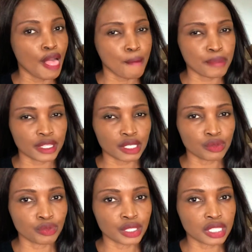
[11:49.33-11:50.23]
But then
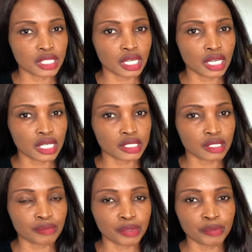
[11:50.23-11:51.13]
with
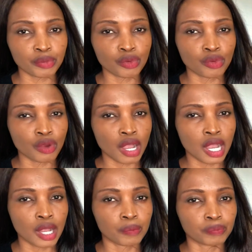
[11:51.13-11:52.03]
some people who
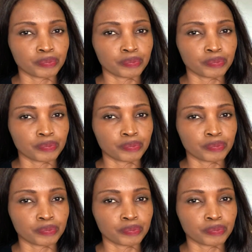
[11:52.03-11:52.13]
are